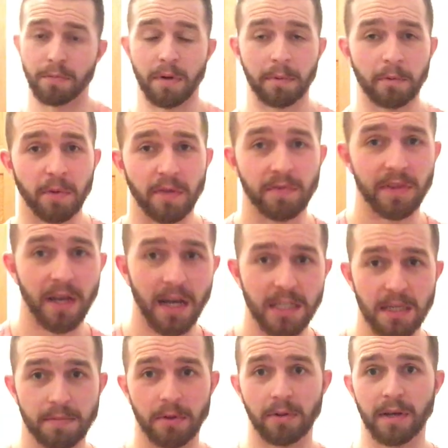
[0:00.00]
the problem with
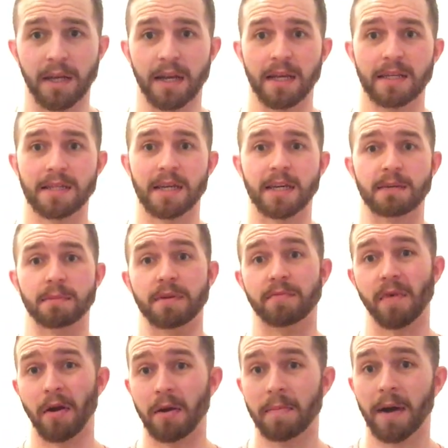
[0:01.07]
dirty bulking is it can be
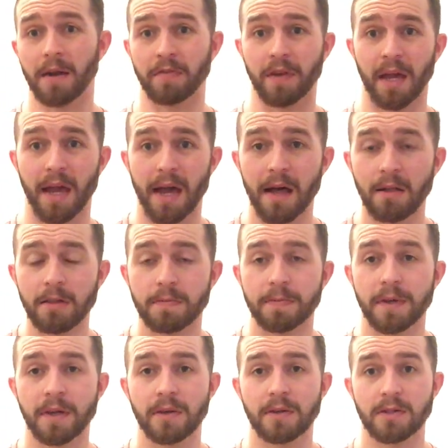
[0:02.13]
very bad for your health,
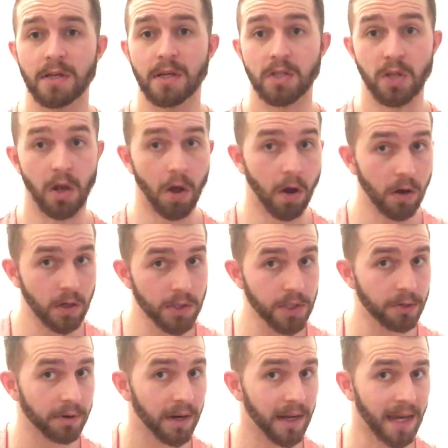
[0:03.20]
because as long as
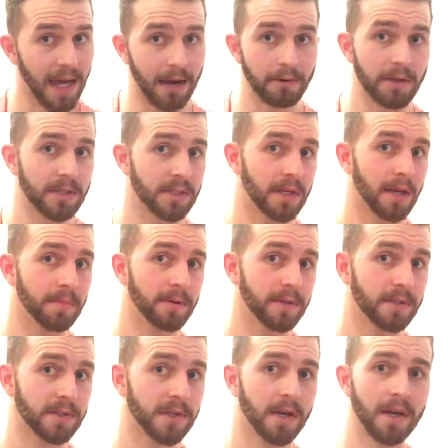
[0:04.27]
you're in a calorie
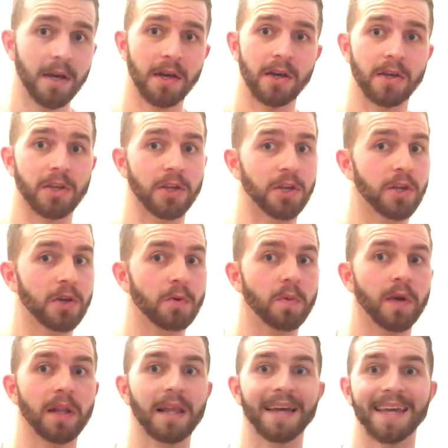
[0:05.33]
surplus, you
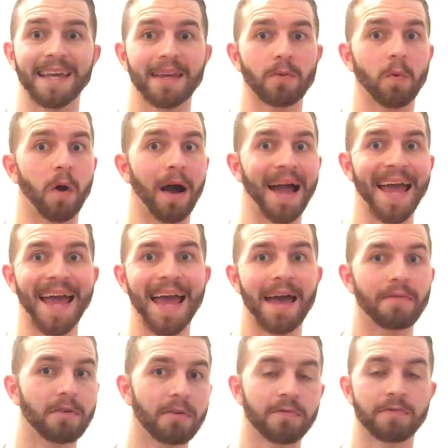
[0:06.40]
will eat
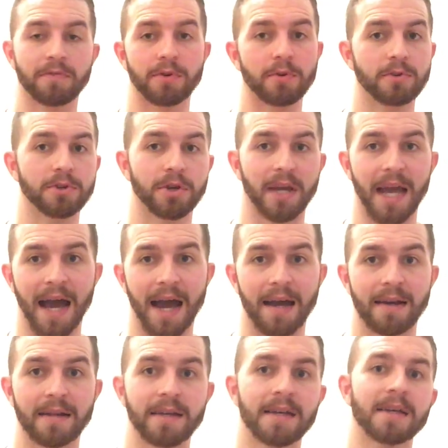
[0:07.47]
whatever food you
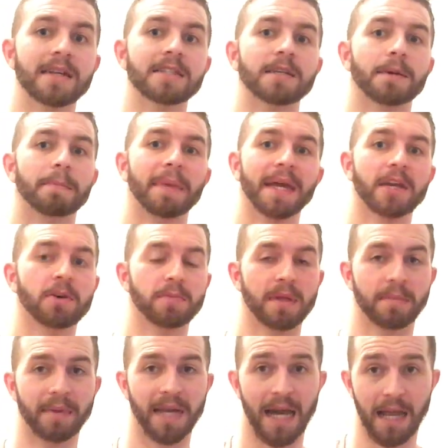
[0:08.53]
can to make up
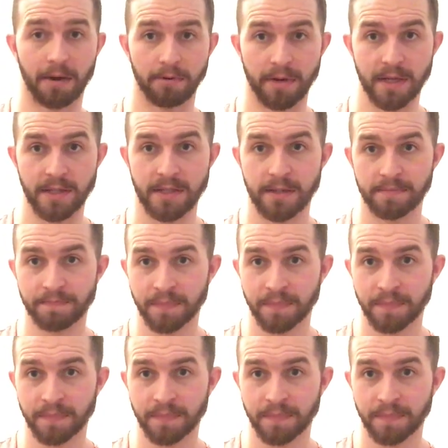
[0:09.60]
them calories,